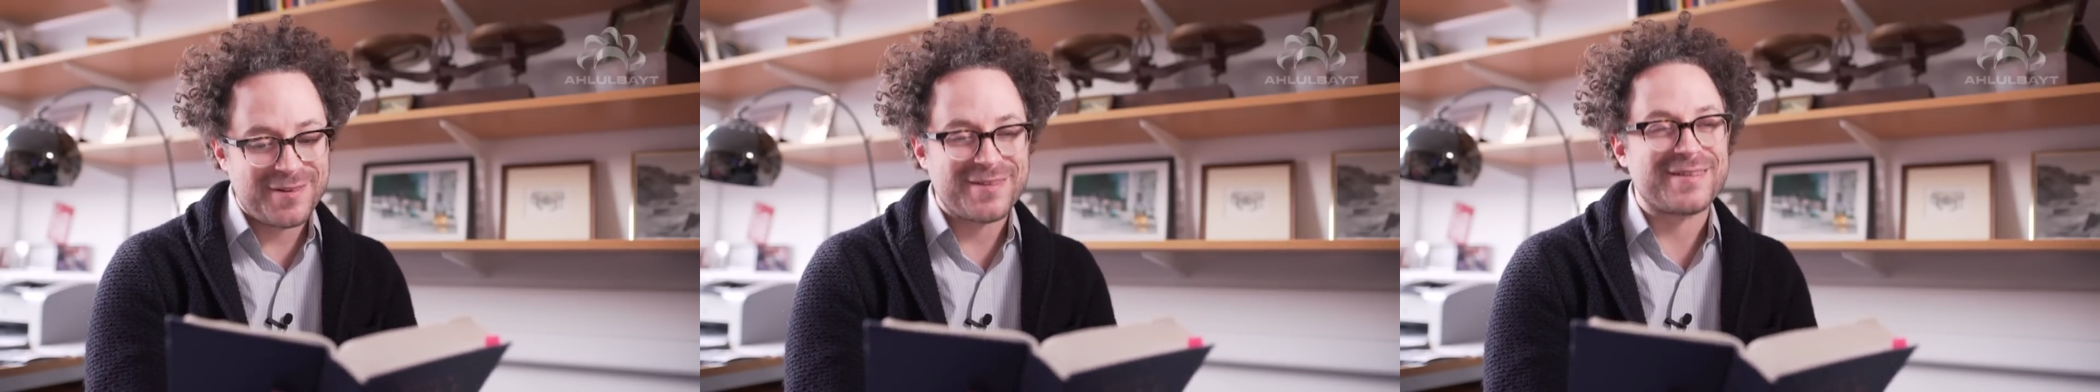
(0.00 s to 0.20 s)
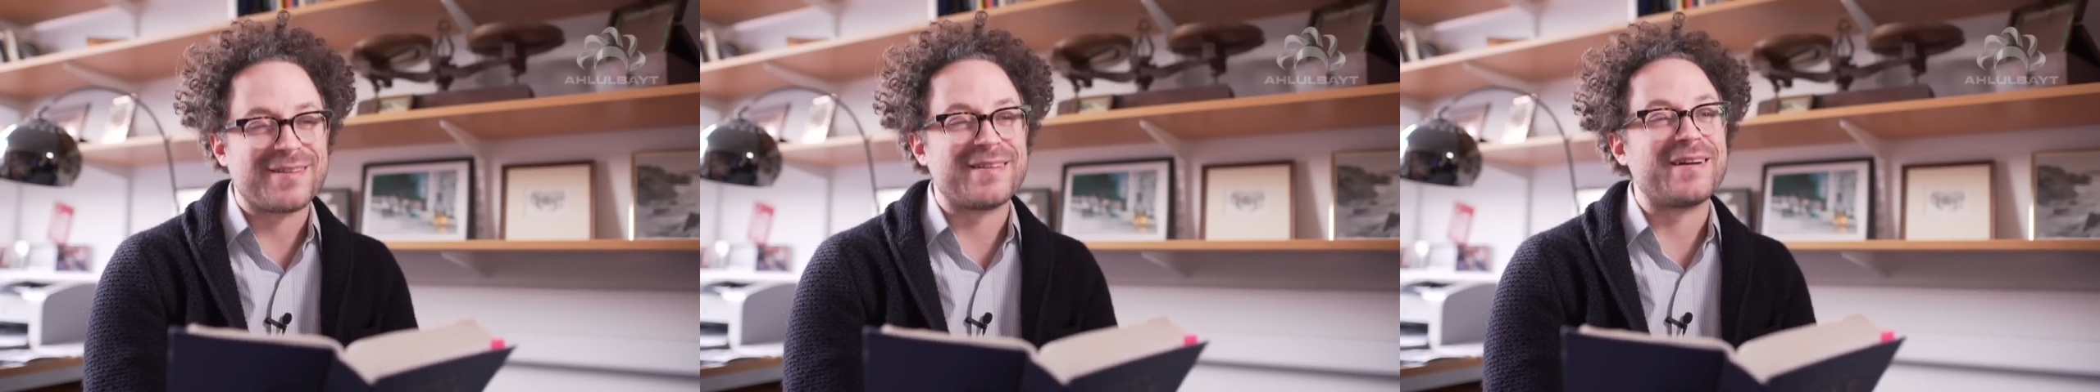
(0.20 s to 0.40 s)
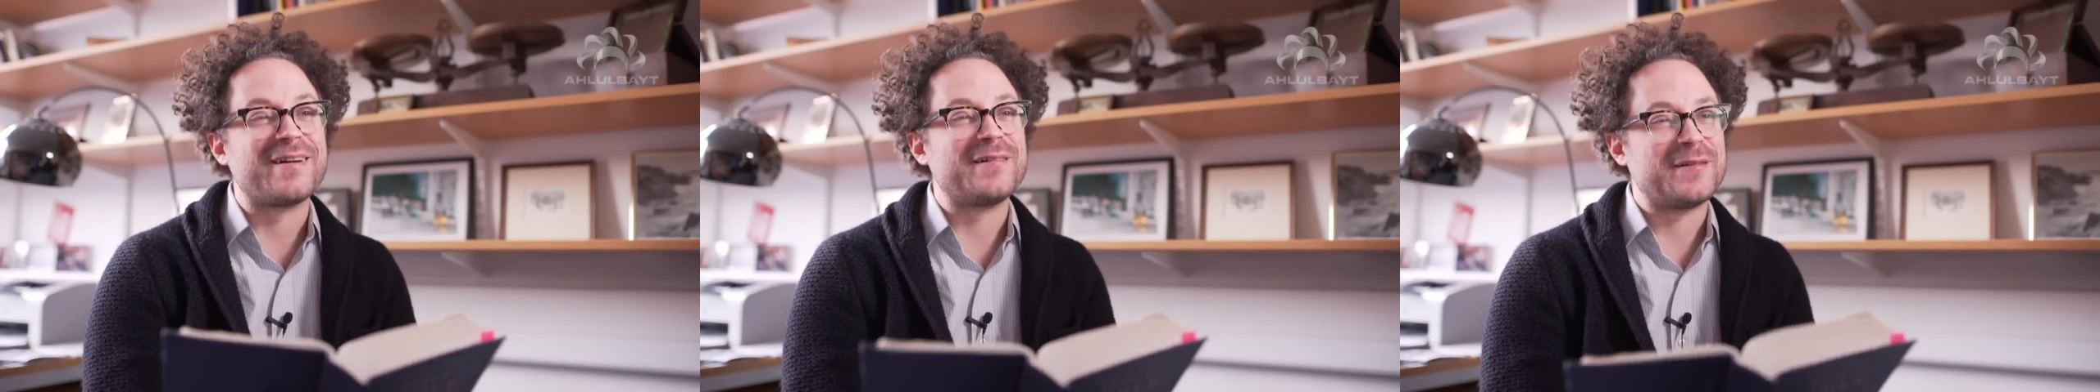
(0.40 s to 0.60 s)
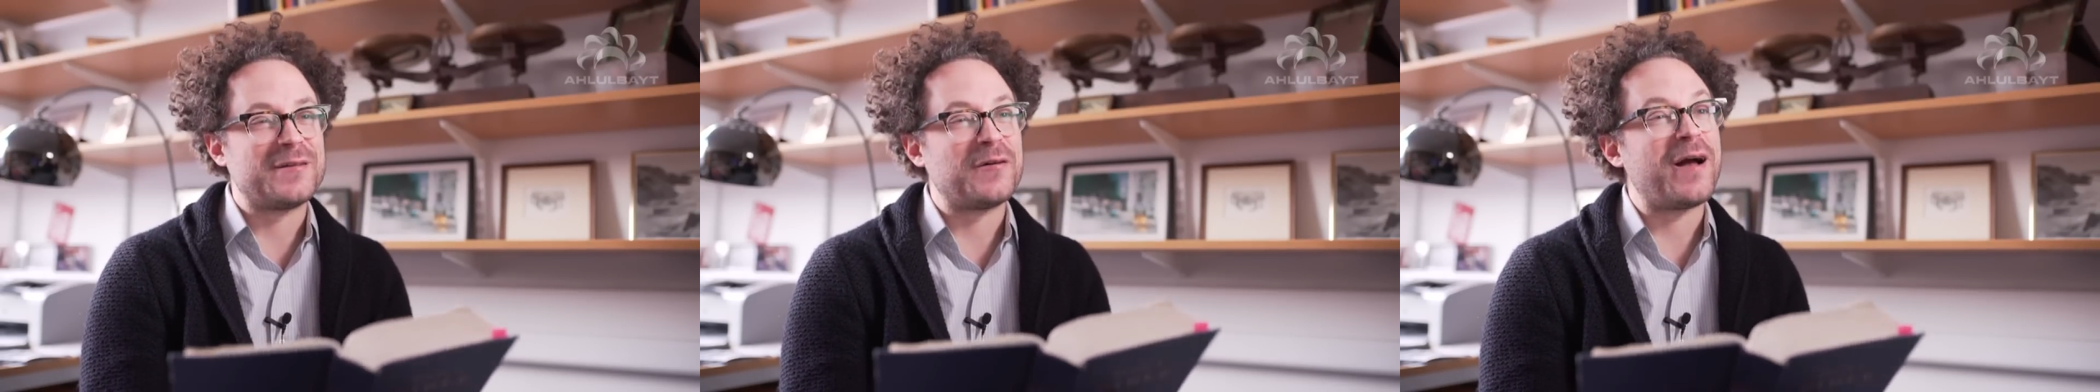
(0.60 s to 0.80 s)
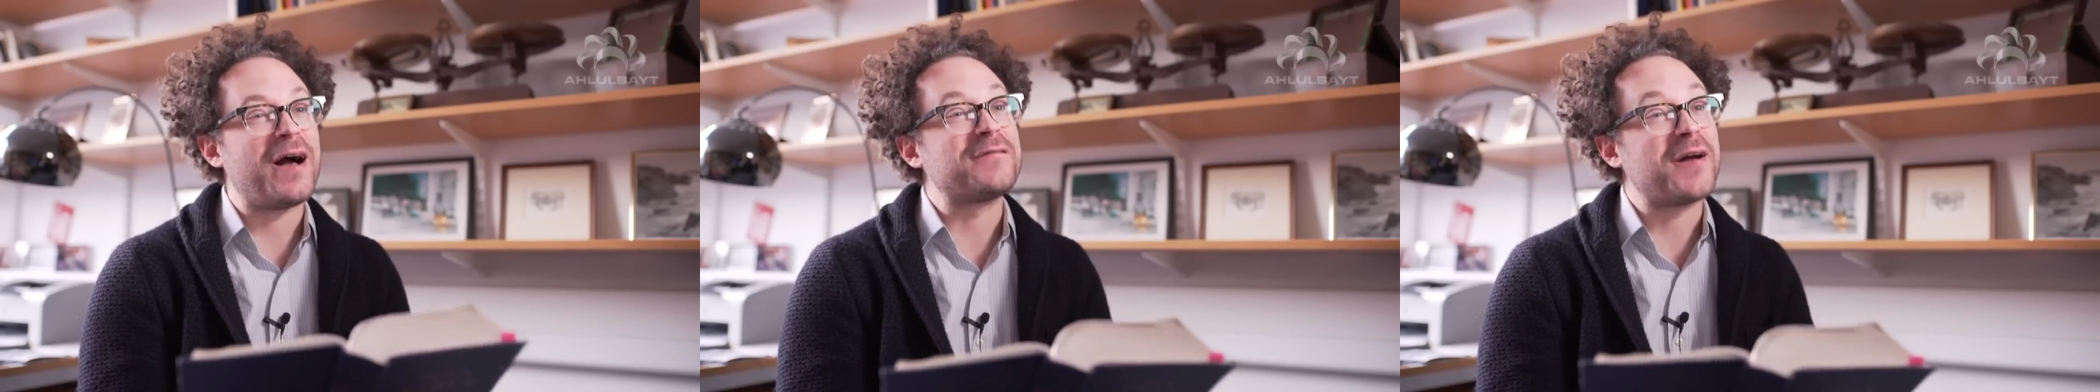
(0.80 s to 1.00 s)
So there
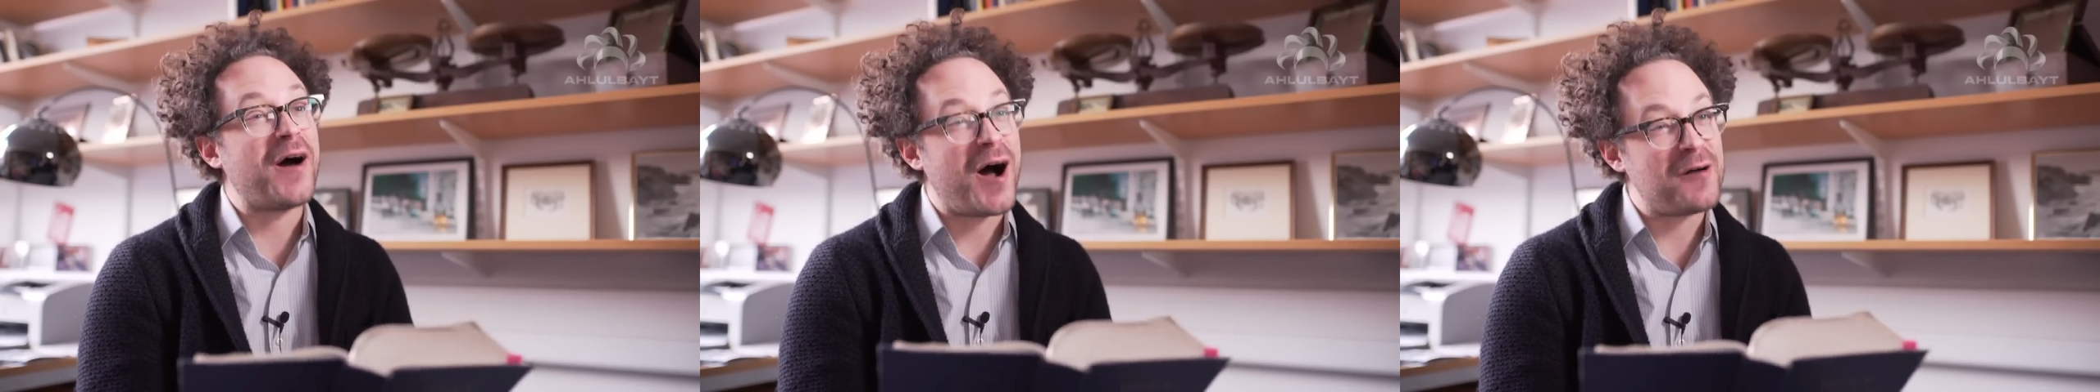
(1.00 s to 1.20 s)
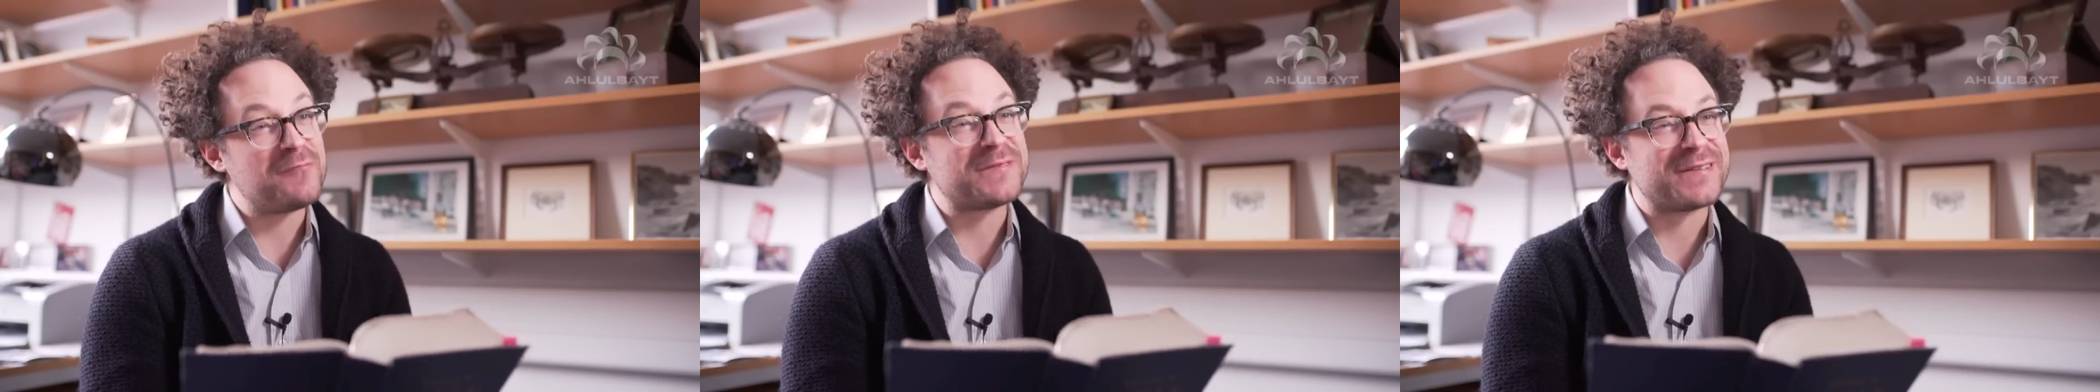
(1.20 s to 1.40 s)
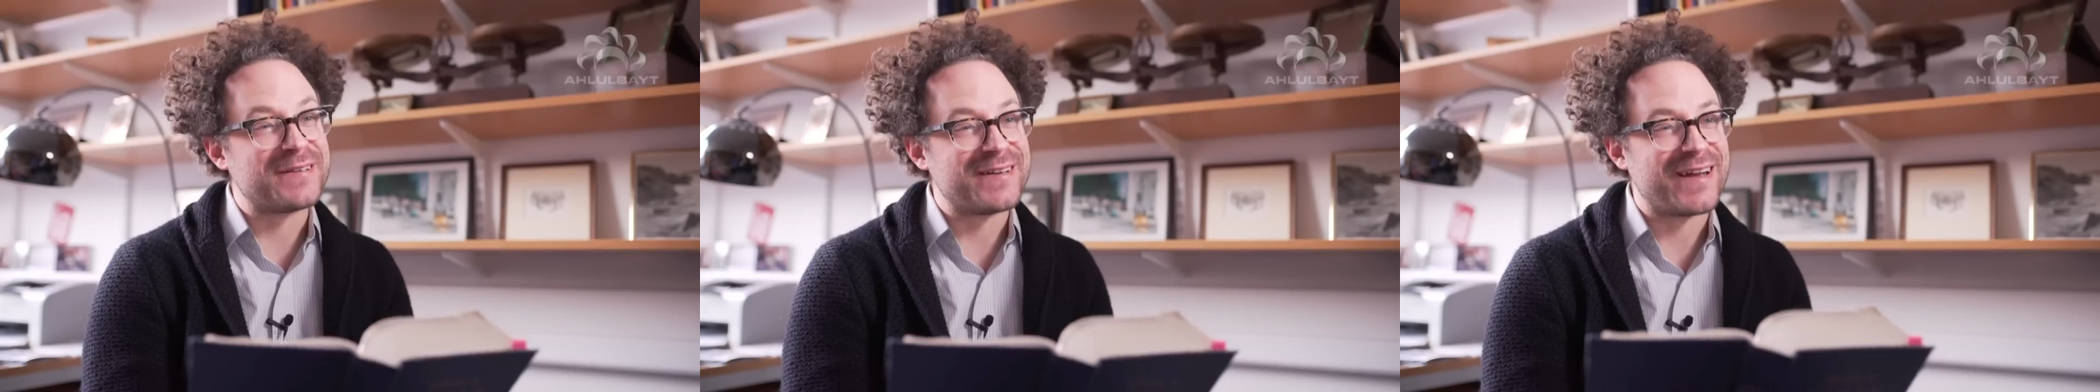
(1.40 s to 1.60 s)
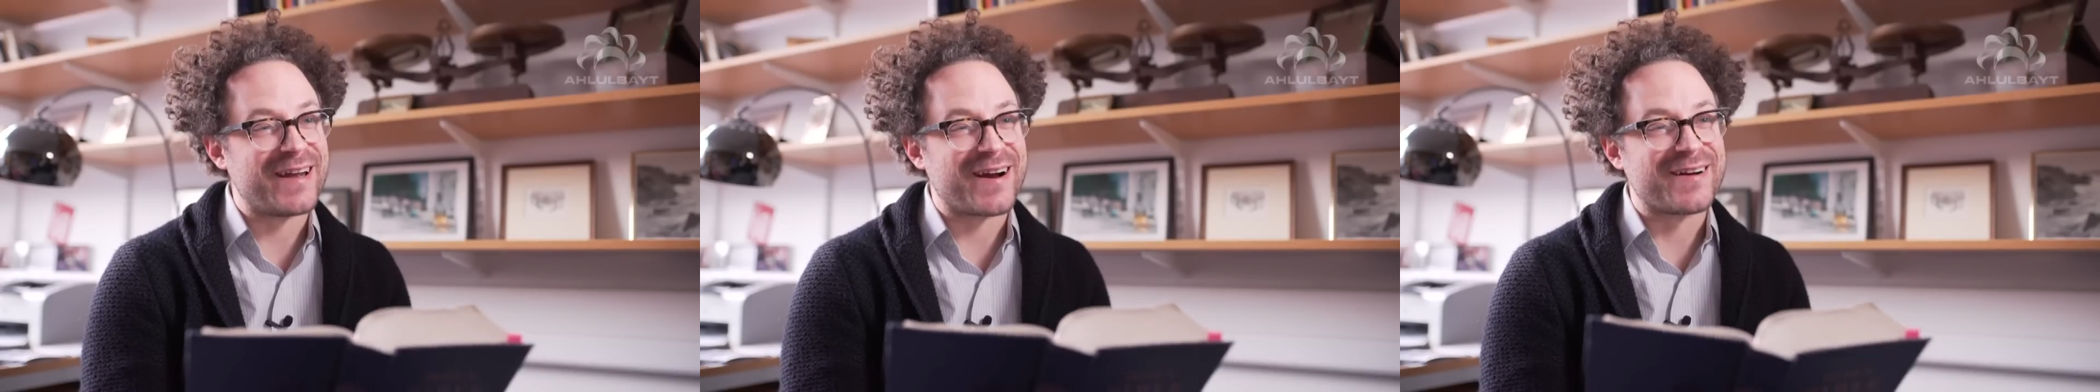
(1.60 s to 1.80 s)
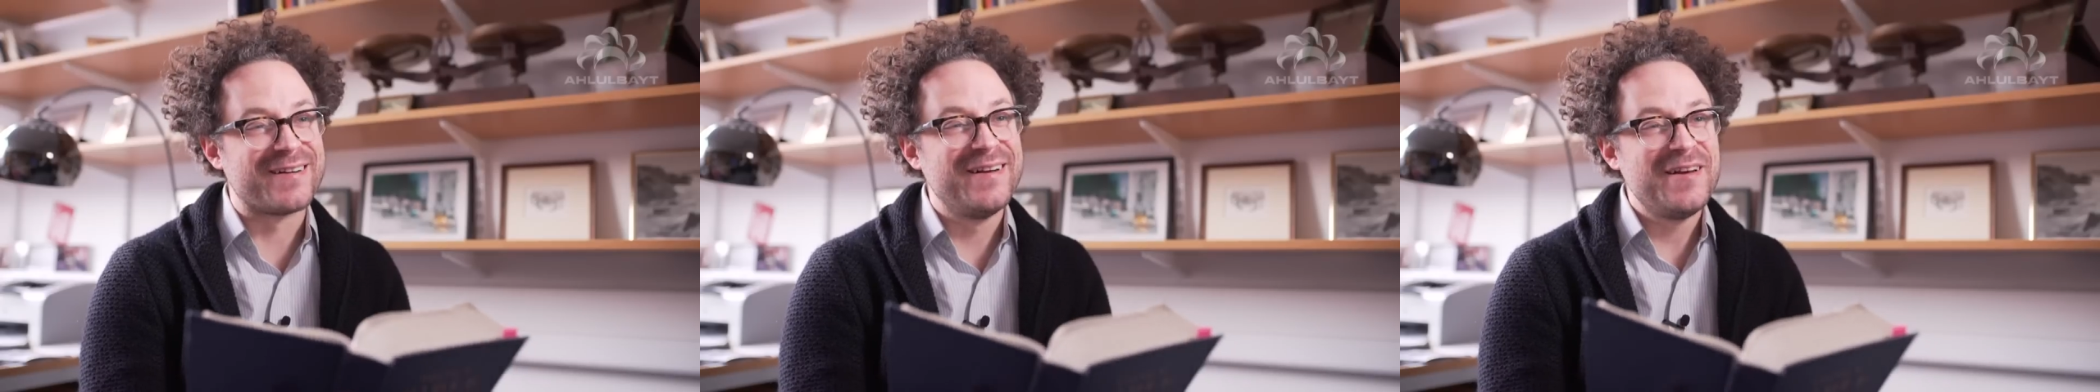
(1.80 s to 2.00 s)
you have an option
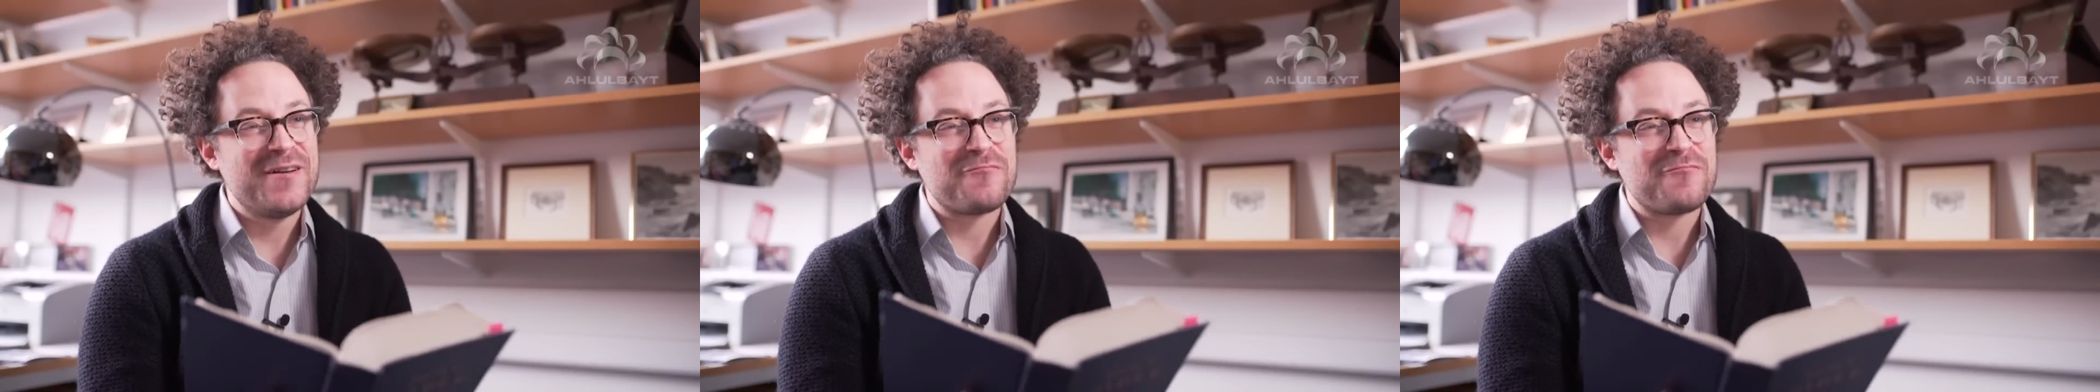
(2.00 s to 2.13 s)
here,